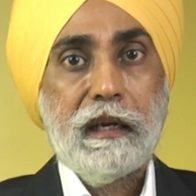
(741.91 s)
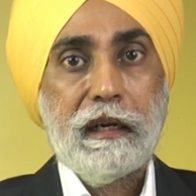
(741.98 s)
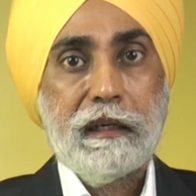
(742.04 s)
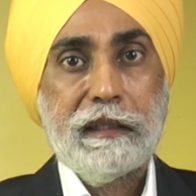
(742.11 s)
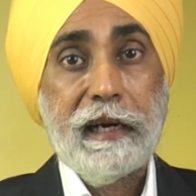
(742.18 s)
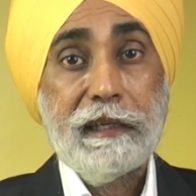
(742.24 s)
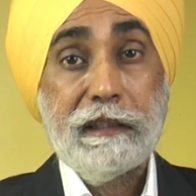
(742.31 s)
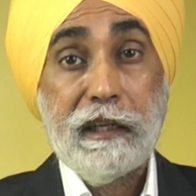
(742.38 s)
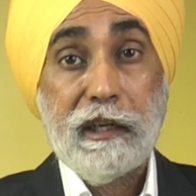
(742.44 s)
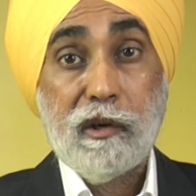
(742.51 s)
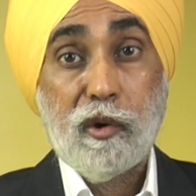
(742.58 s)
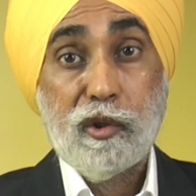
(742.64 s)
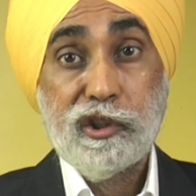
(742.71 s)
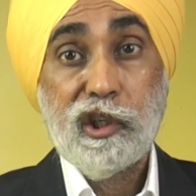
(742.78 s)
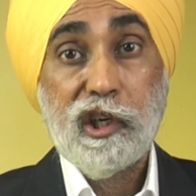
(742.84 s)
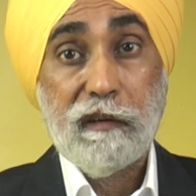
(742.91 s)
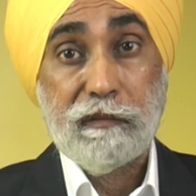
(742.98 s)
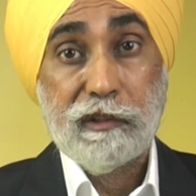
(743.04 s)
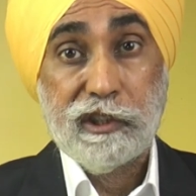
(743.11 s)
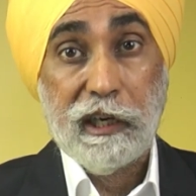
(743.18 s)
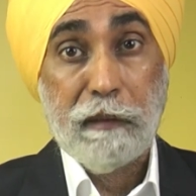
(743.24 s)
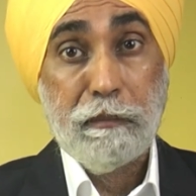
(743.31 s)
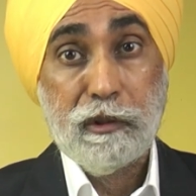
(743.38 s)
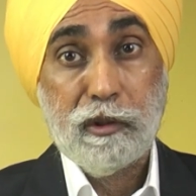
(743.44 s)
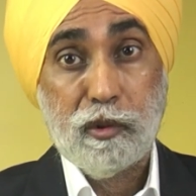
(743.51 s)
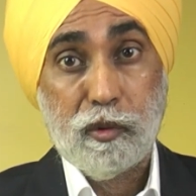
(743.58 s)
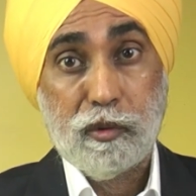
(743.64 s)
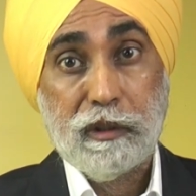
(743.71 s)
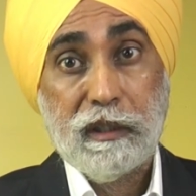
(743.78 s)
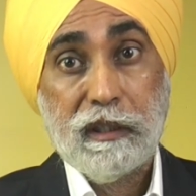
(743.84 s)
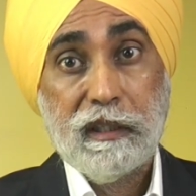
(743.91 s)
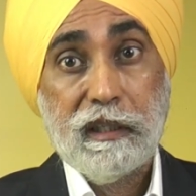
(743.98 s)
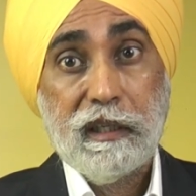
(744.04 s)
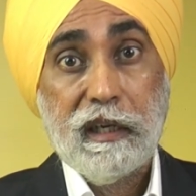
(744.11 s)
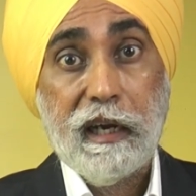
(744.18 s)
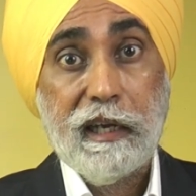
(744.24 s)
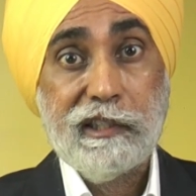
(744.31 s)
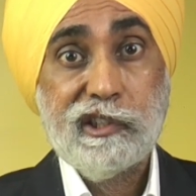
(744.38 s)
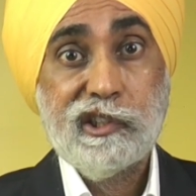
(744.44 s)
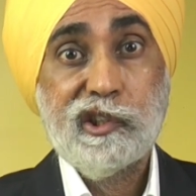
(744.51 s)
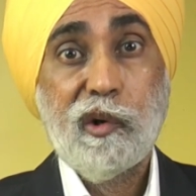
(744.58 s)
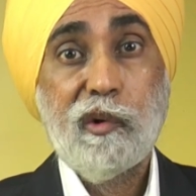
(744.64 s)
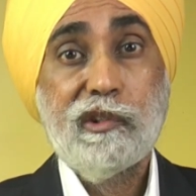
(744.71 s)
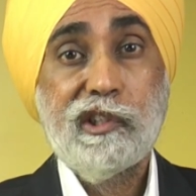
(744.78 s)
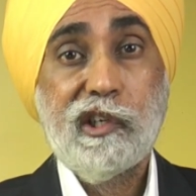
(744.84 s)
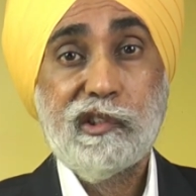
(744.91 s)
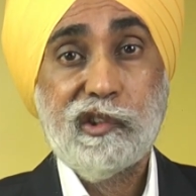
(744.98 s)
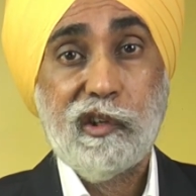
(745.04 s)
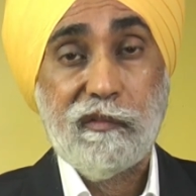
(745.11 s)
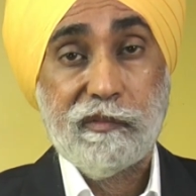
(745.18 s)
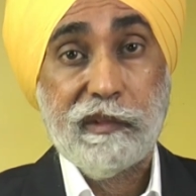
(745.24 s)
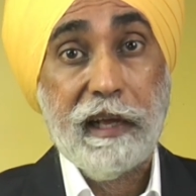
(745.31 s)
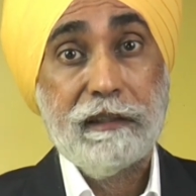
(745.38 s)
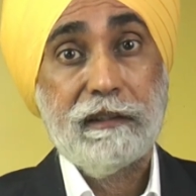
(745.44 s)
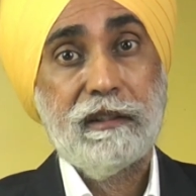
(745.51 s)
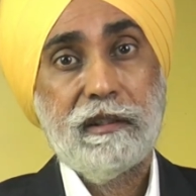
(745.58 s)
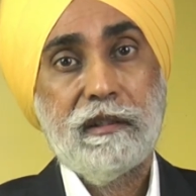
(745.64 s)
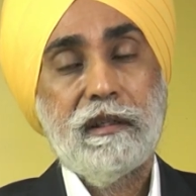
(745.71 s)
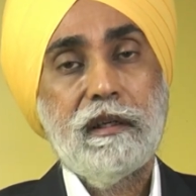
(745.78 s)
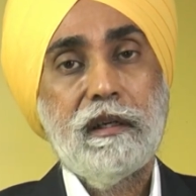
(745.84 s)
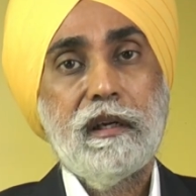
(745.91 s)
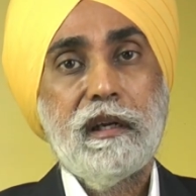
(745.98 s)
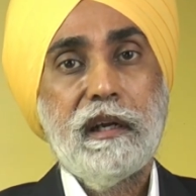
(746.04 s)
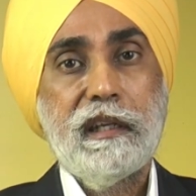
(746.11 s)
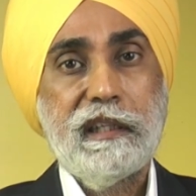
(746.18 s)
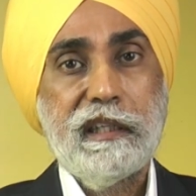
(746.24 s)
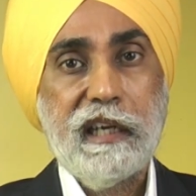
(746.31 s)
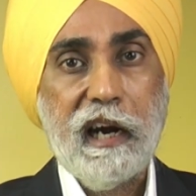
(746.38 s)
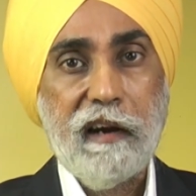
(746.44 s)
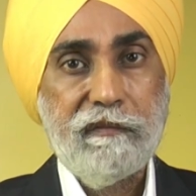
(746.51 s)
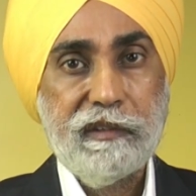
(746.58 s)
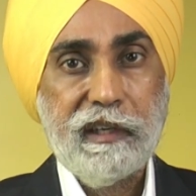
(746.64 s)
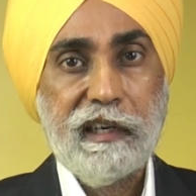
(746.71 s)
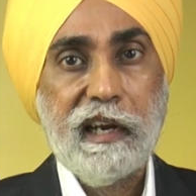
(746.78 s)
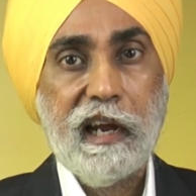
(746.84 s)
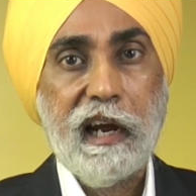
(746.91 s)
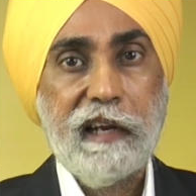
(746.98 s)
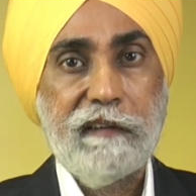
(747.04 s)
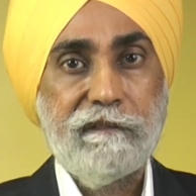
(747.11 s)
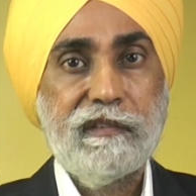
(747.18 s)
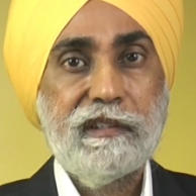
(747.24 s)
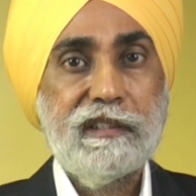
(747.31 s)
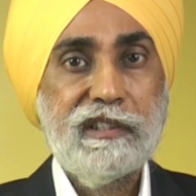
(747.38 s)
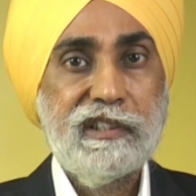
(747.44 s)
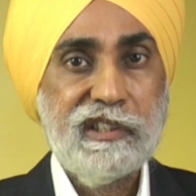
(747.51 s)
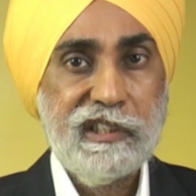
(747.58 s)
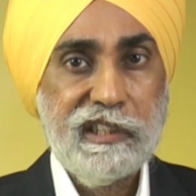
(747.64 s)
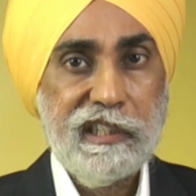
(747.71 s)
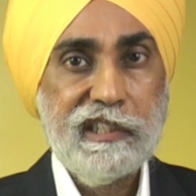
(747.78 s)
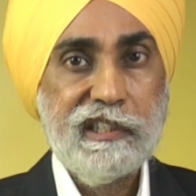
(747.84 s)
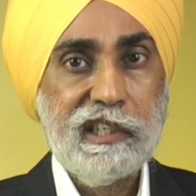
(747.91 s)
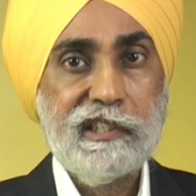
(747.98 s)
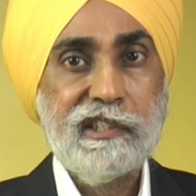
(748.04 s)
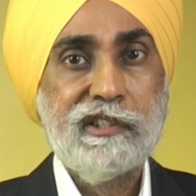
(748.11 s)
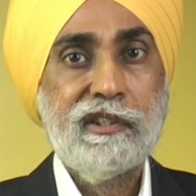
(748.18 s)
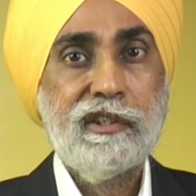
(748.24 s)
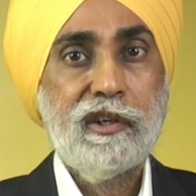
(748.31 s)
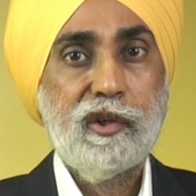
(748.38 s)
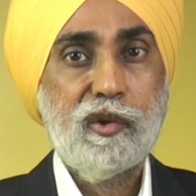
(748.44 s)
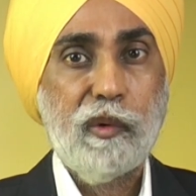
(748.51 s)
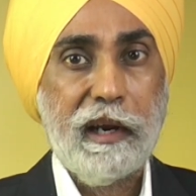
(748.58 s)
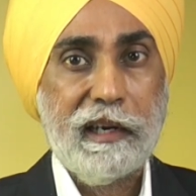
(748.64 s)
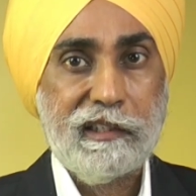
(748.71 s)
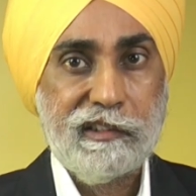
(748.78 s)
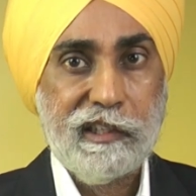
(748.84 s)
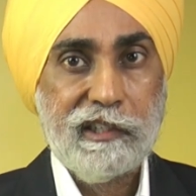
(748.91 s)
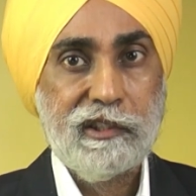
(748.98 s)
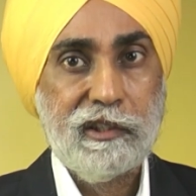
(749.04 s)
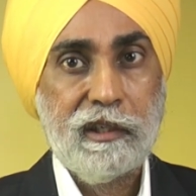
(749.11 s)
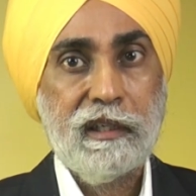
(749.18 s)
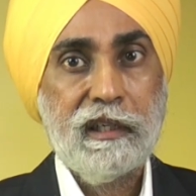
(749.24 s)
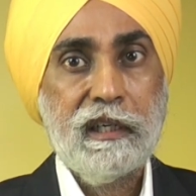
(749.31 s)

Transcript: That the notion of Jum Doot as soldiers of death in the afterlife ceases to exist,